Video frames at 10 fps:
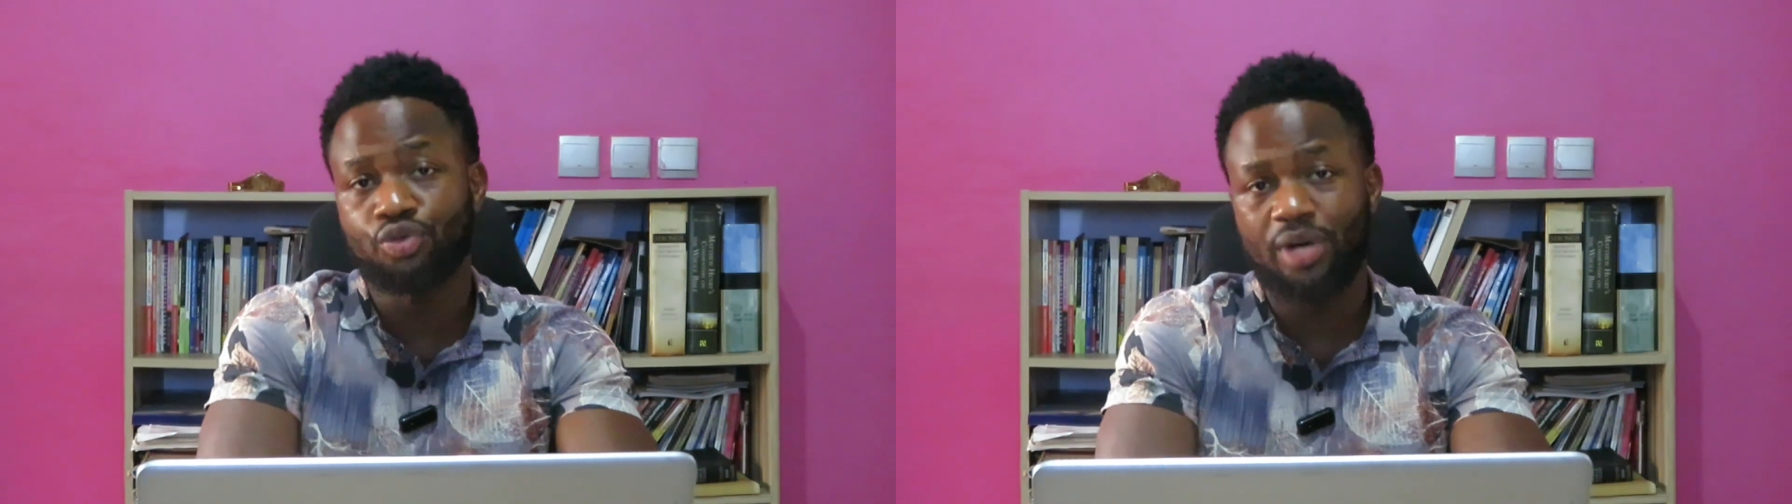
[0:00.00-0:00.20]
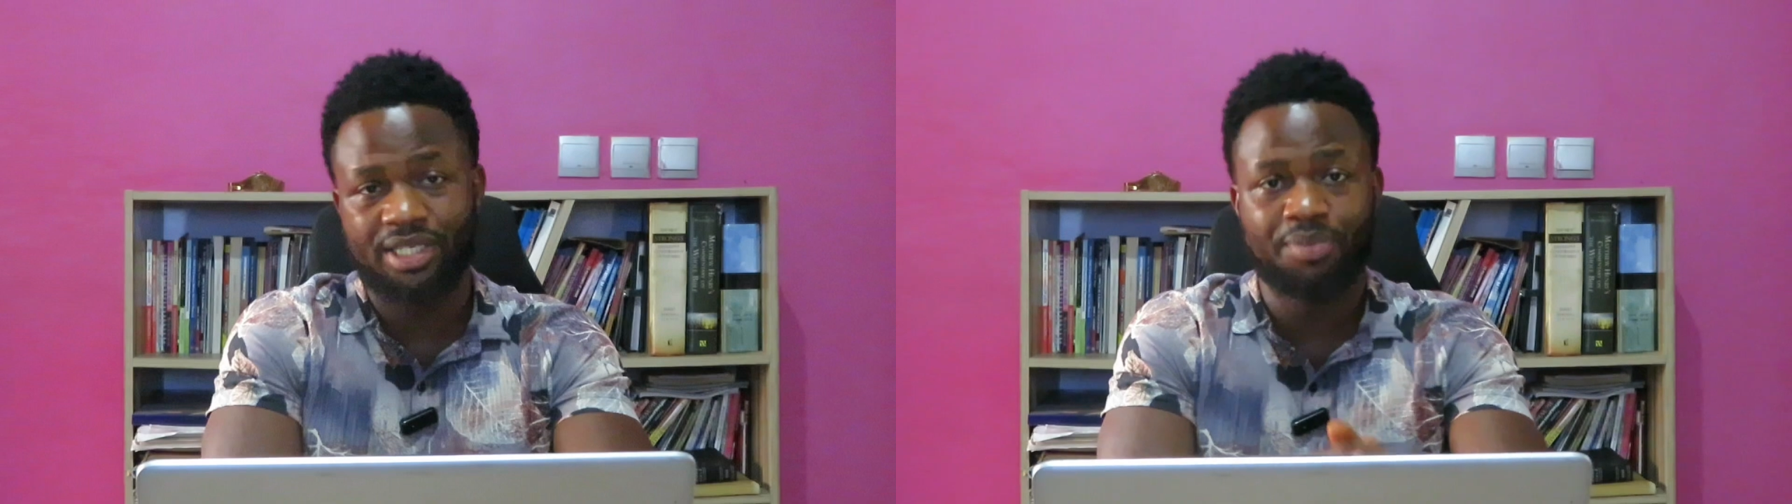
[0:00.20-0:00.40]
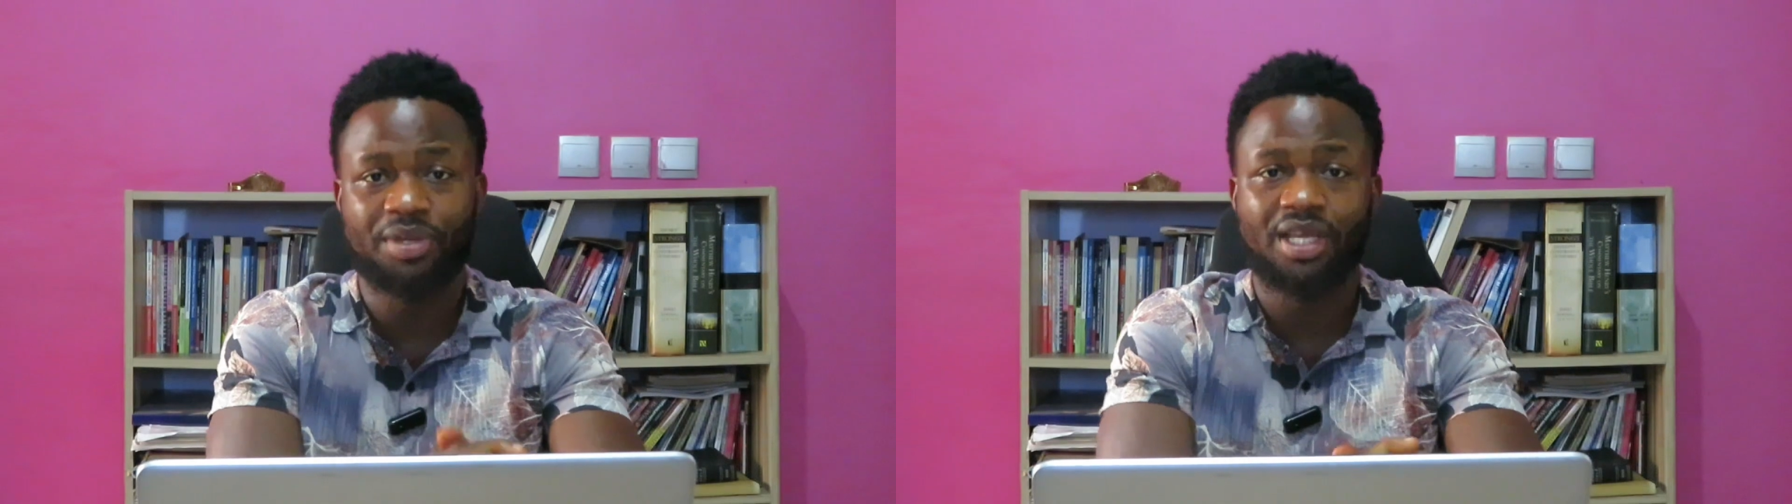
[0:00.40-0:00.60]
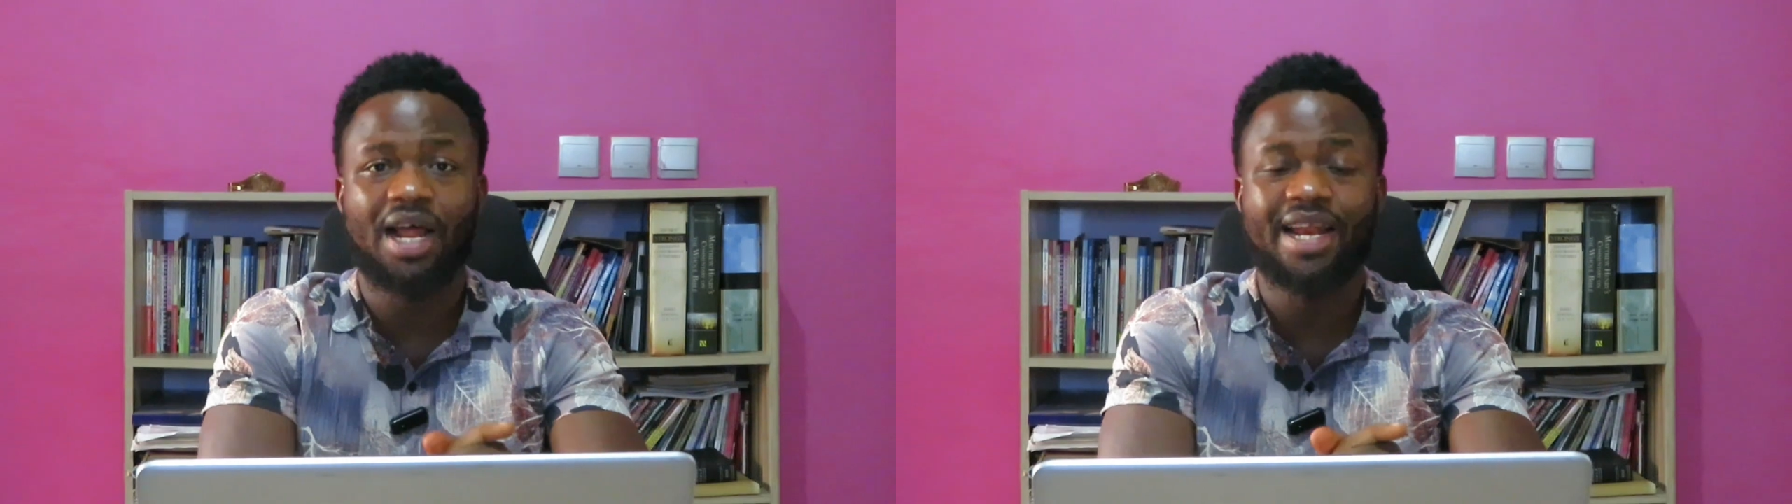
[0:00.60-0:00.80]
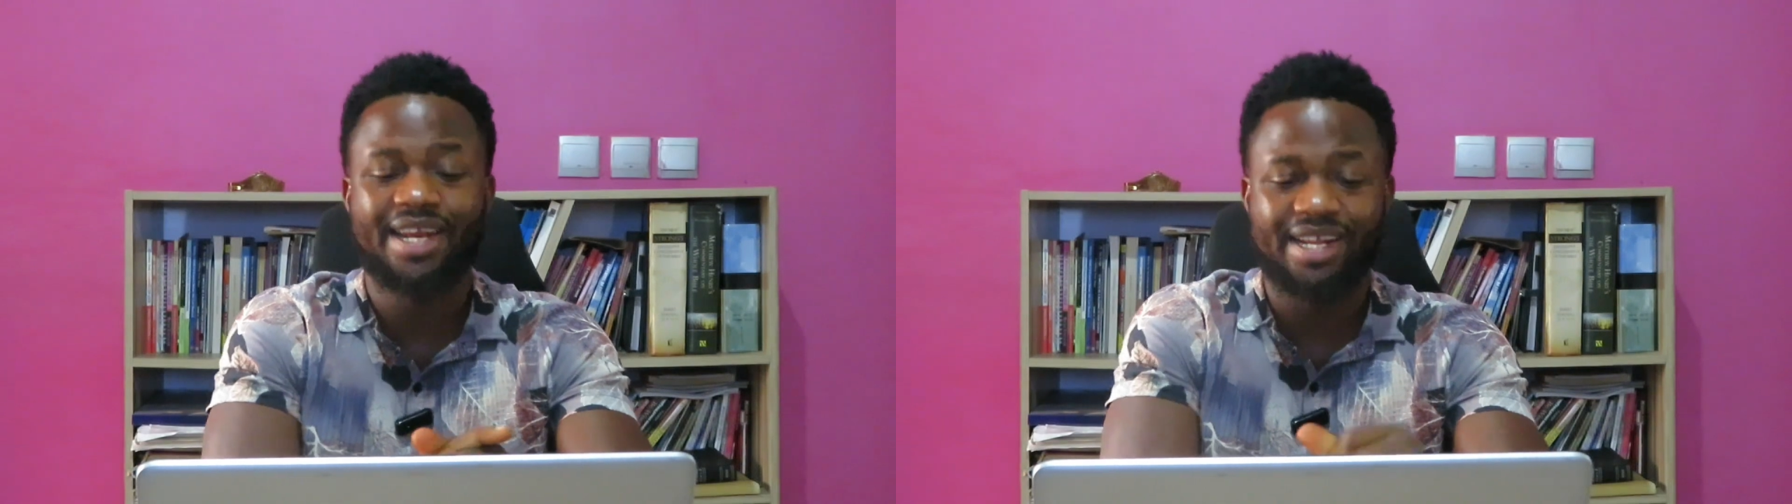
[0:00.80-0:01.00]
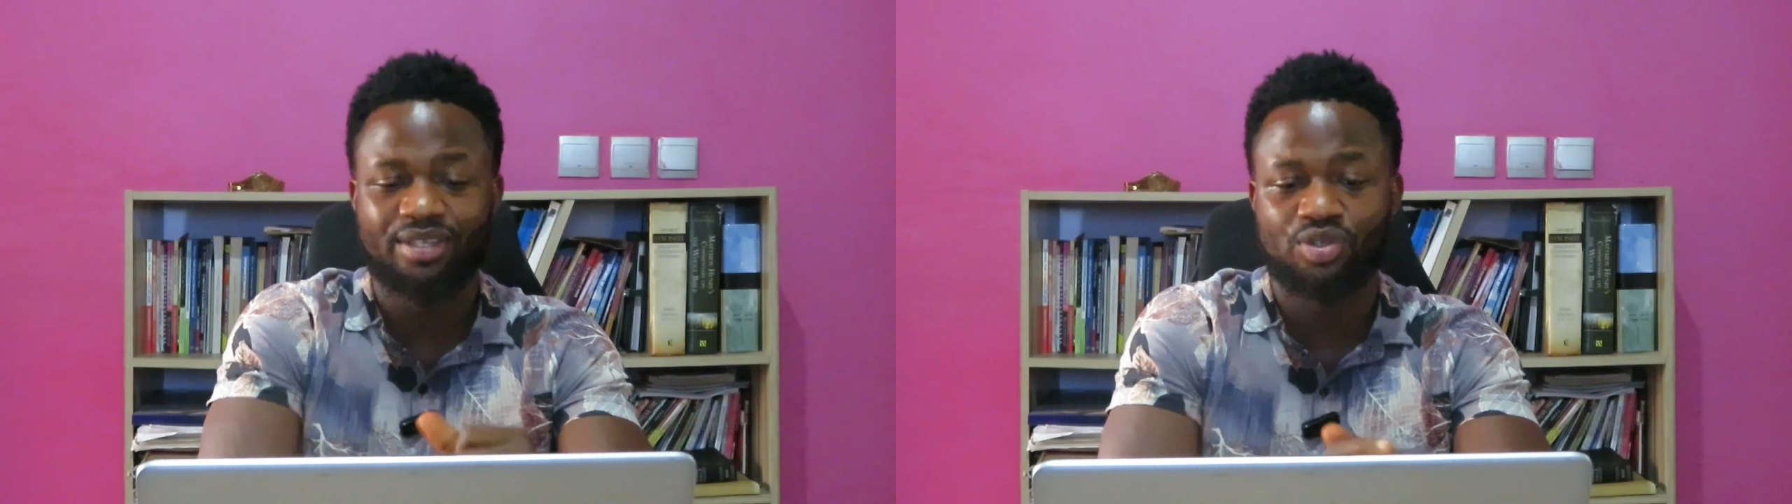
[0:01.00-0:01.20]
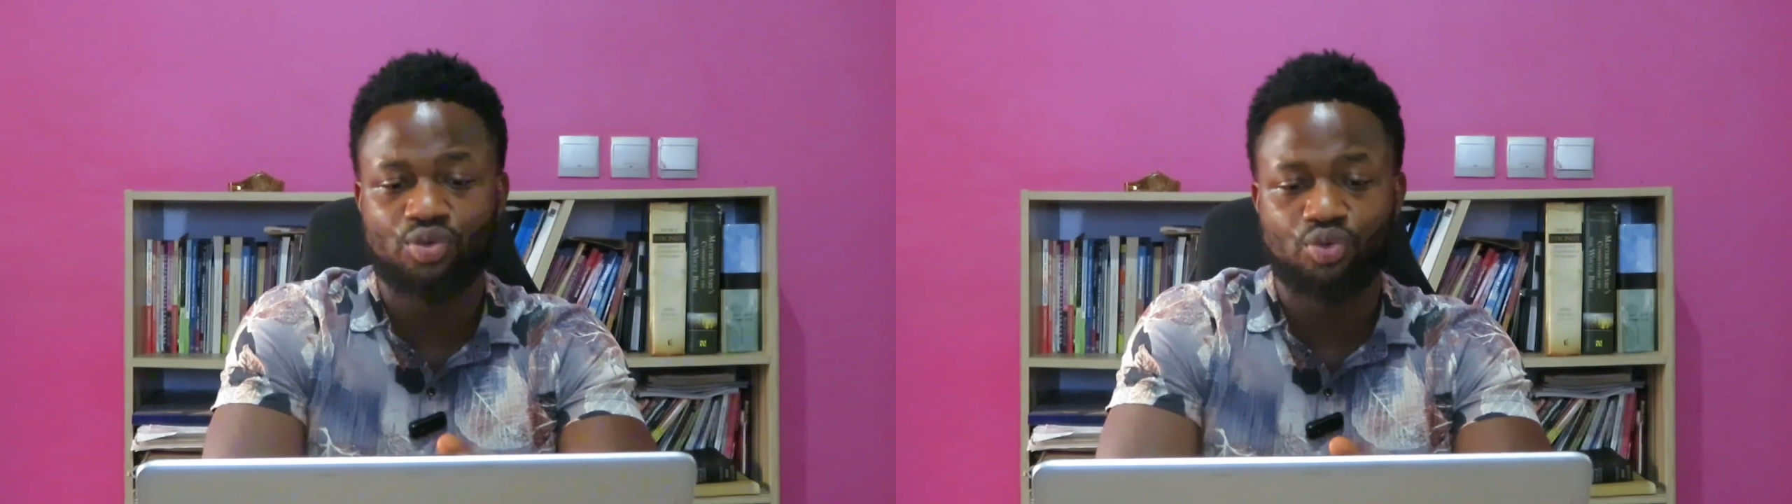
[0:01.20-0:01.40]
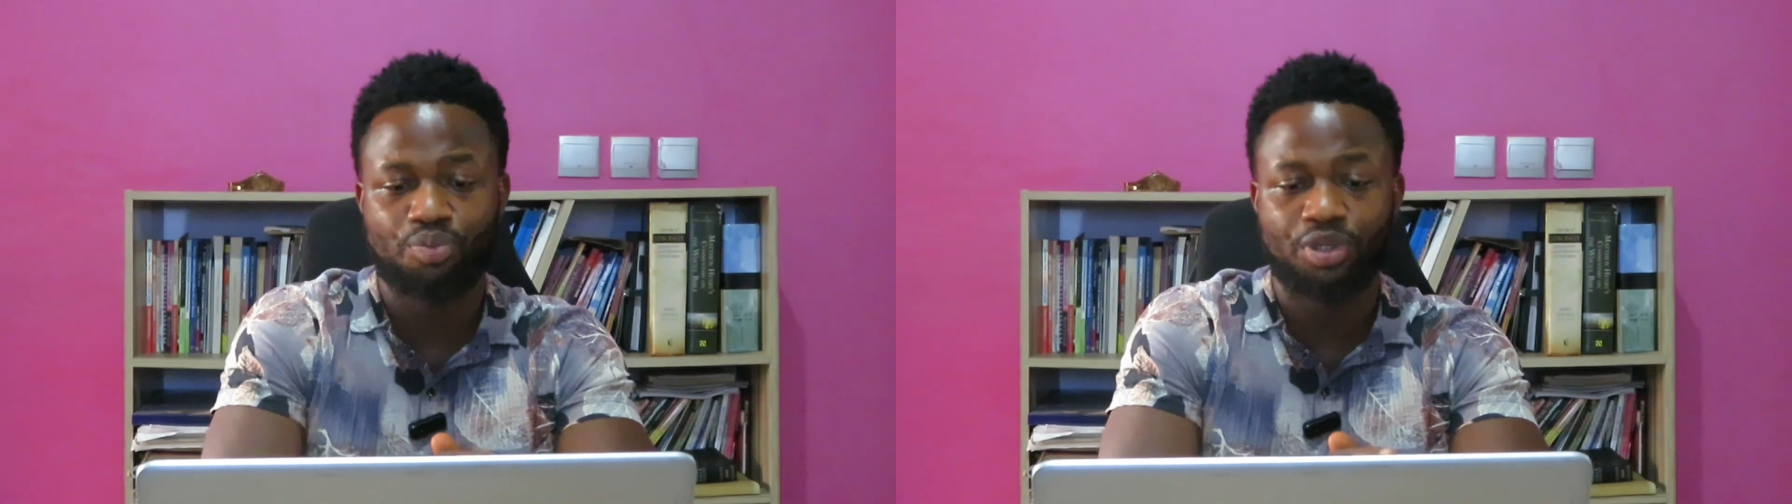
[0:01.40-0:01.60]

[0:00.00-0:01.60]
you as a beginner needs